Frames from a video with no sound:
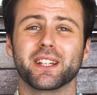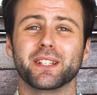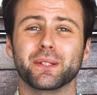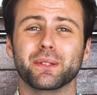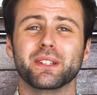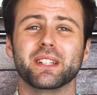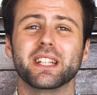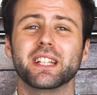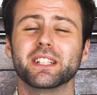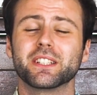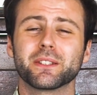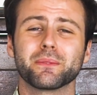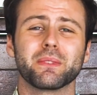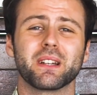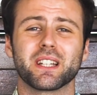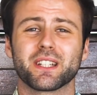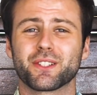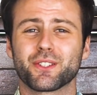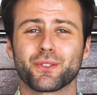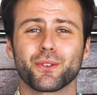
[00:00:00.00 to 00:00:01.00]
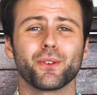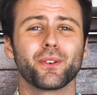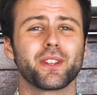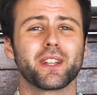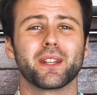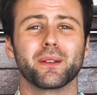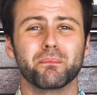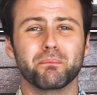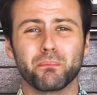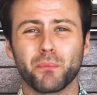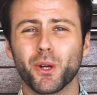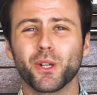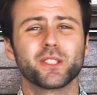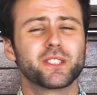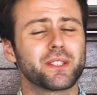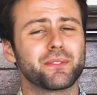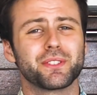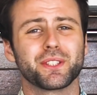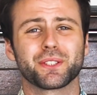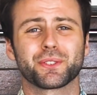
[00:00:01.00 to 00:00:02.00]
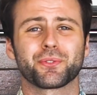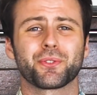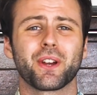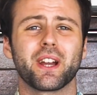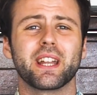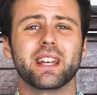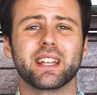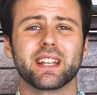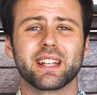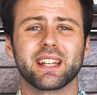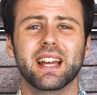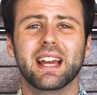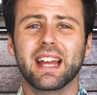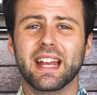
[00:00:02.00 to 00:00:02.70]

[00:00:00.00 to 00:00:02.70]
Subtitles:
you need to make sure that most of your training